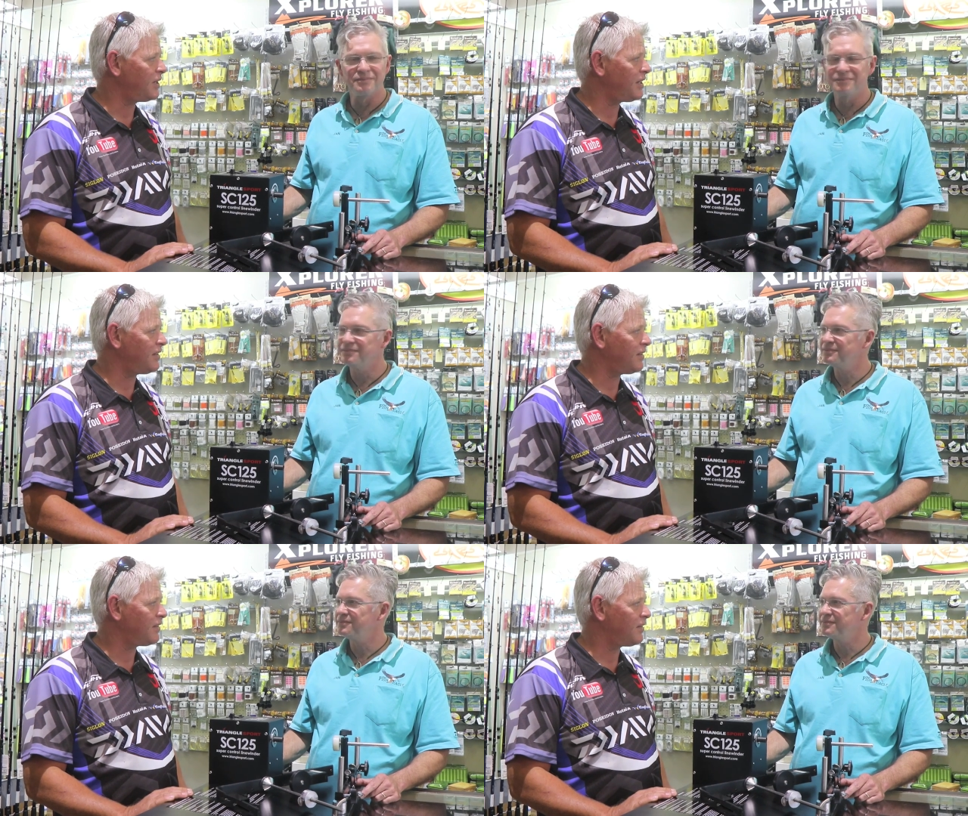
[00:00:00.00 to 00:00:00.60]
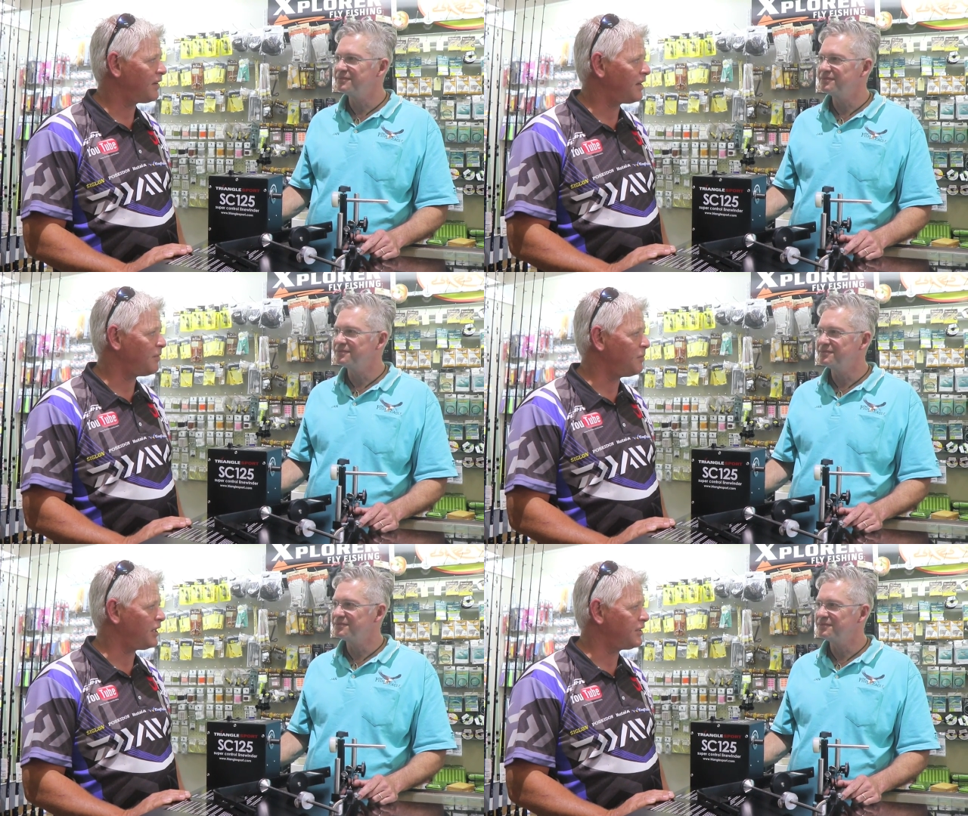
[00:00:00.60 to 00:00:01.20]
Speaker 1: we can,
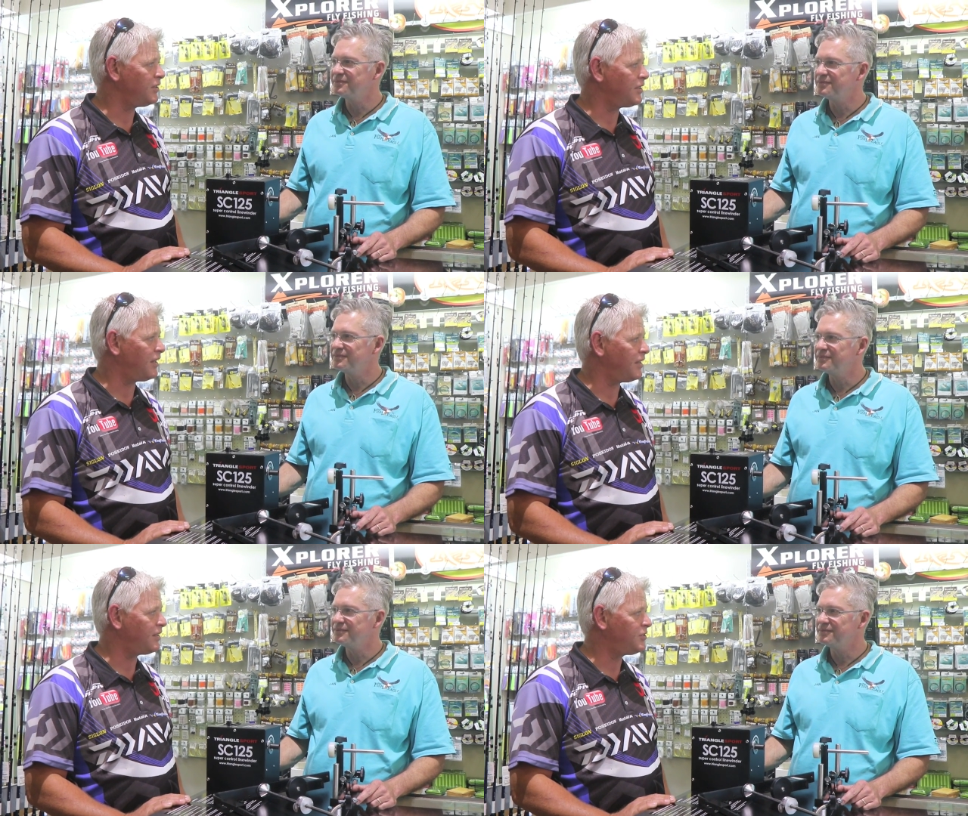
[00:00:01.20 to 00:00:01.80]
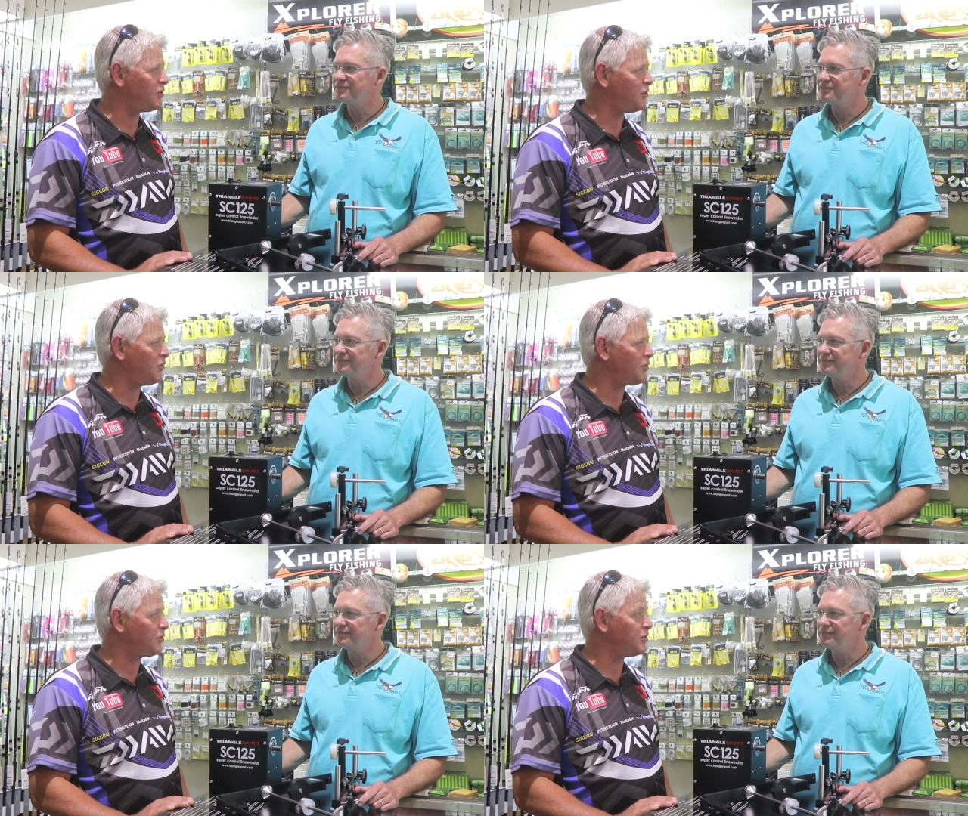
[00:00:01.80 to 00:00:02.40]
can bring to the, to the
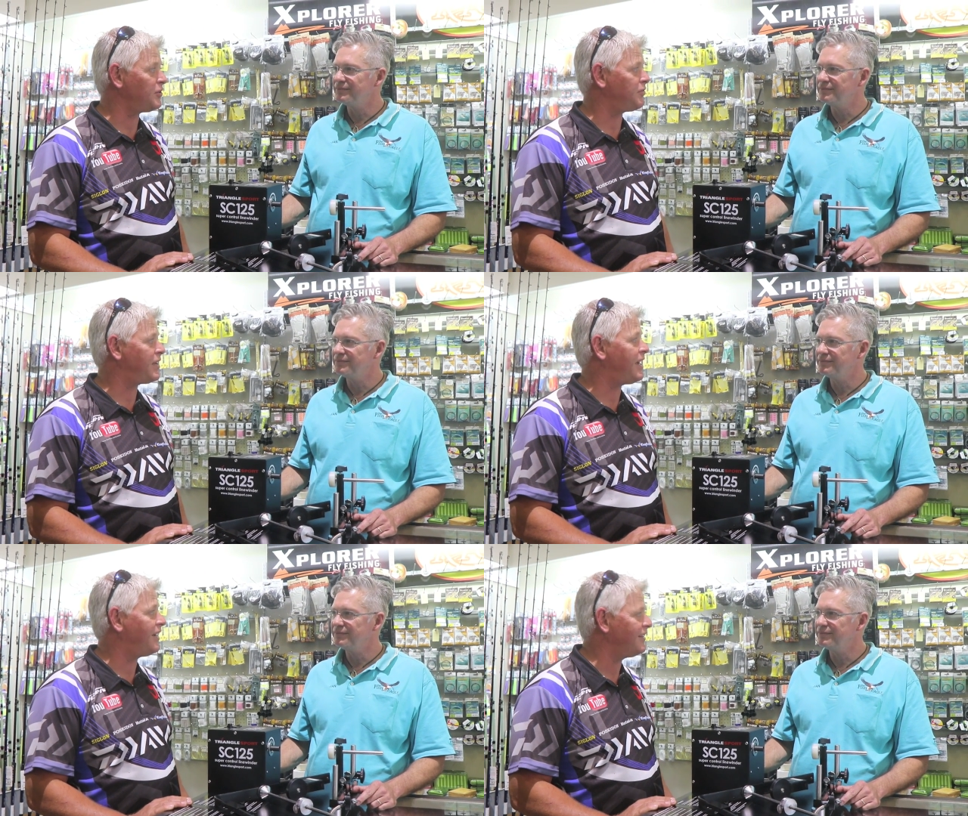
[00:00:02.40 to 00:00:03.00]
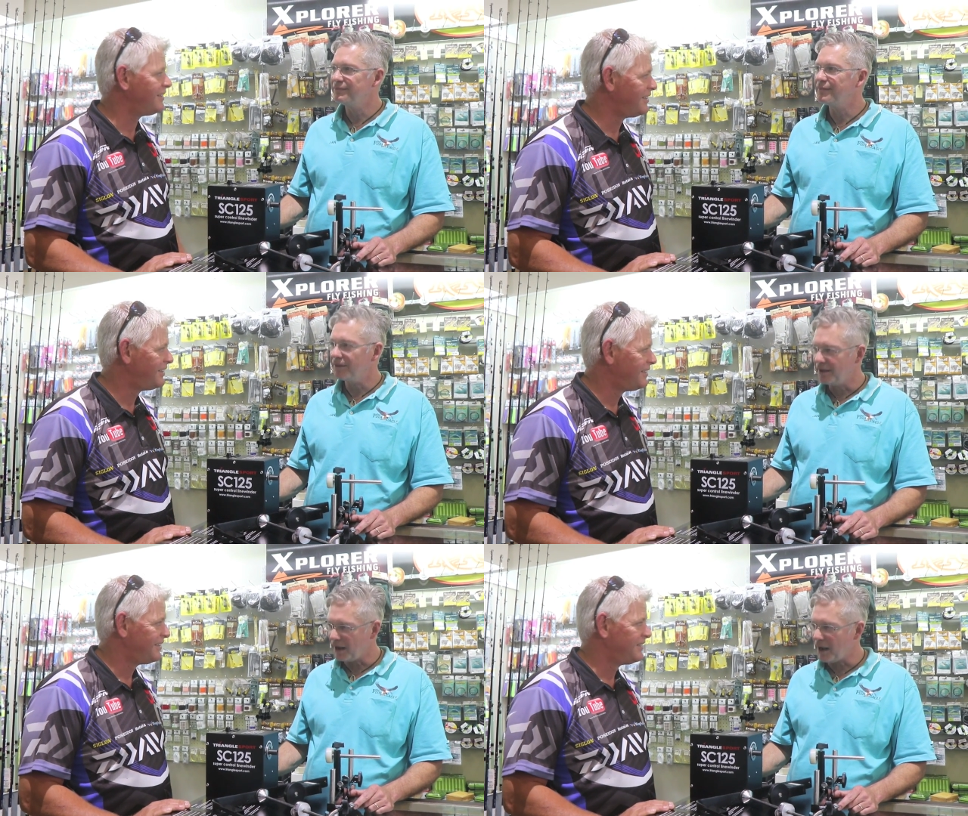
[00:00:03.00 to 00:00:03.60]
hook or to the fly.
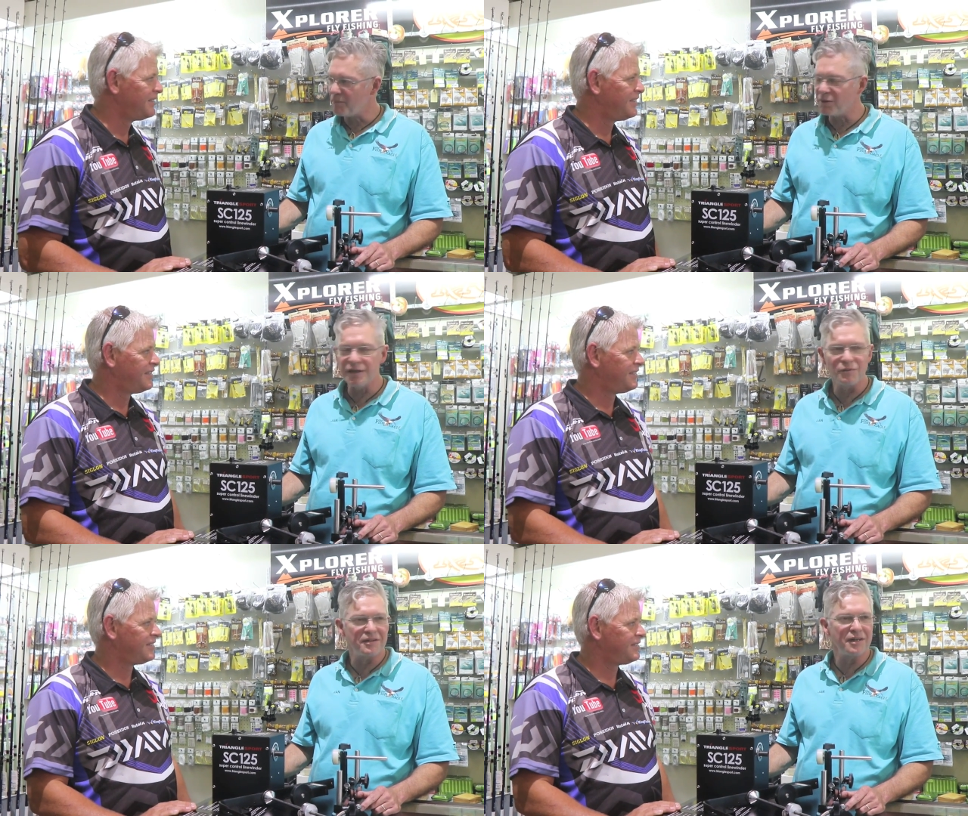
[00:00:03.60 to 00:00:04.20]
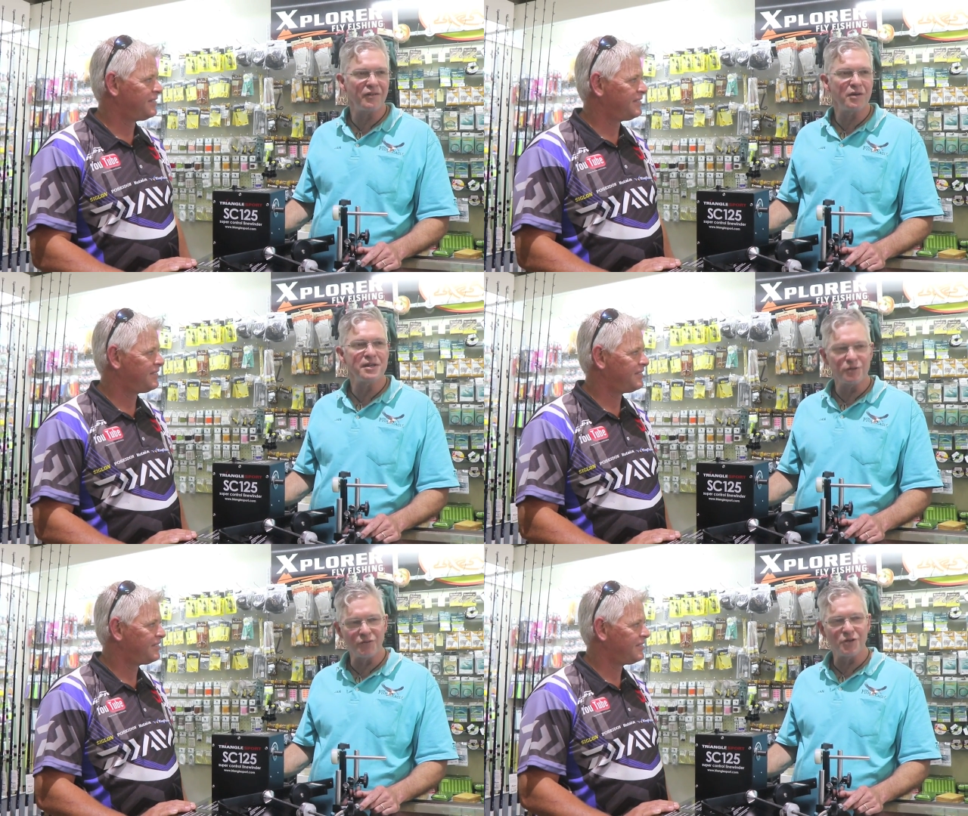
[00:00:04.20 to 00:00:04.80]
Speaker 2: Brilliant, well thank you very
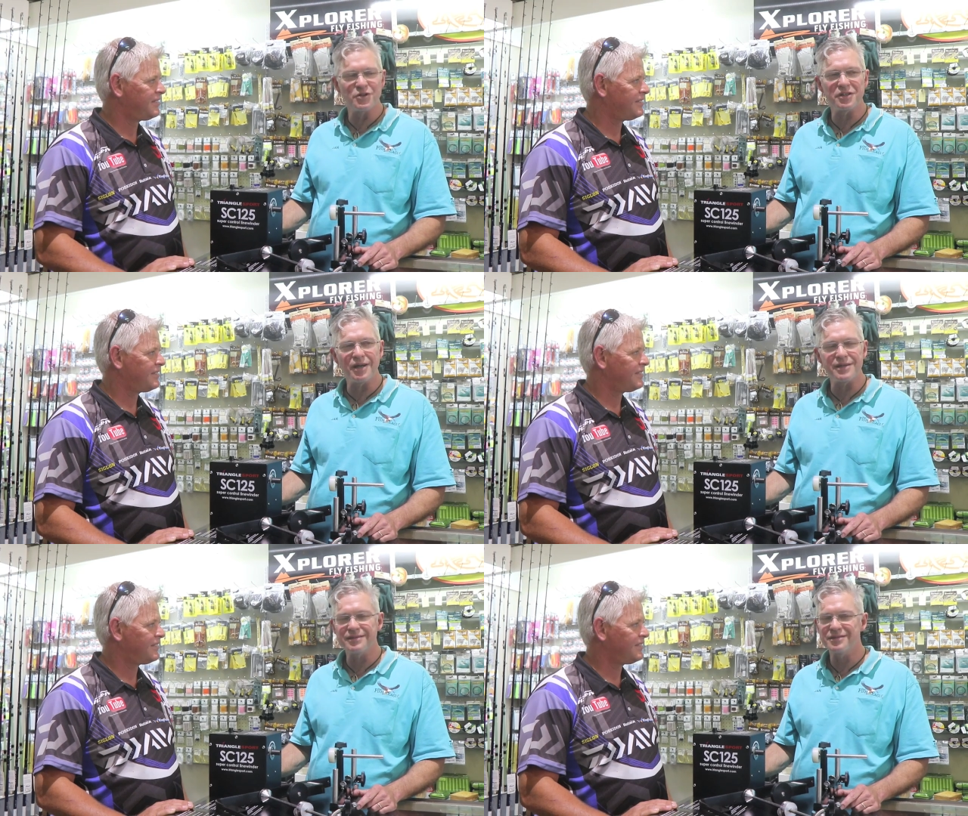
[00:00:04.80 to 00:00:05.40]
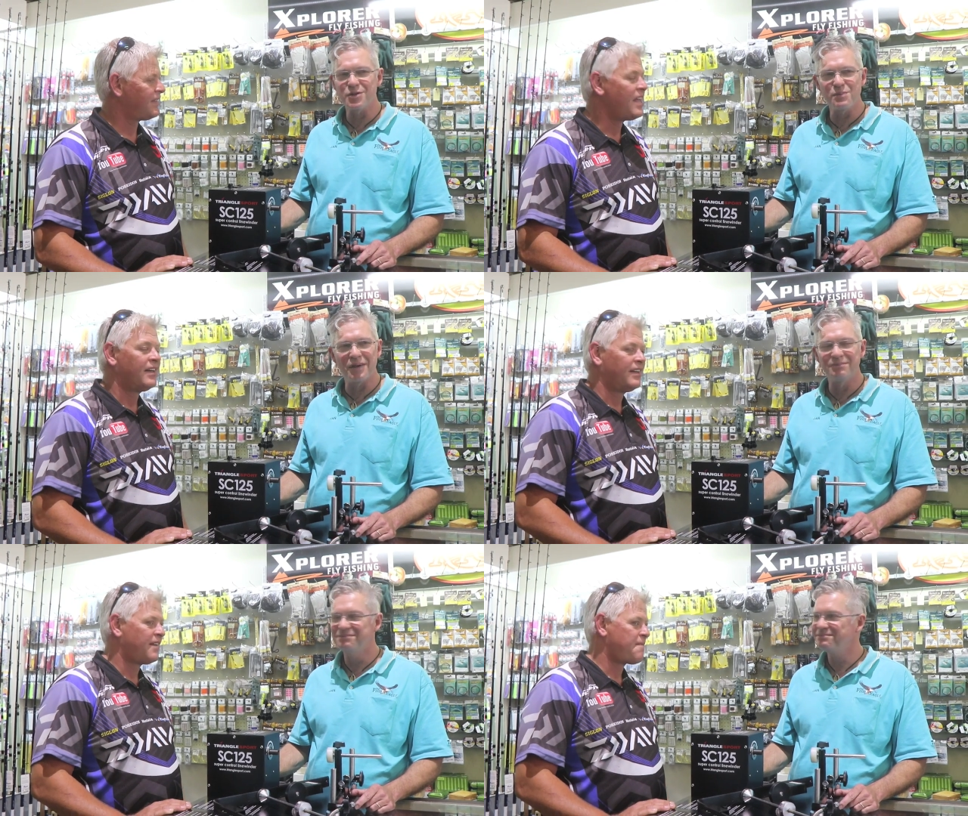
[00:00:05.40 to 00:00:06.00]
much, look forward to it guys, super.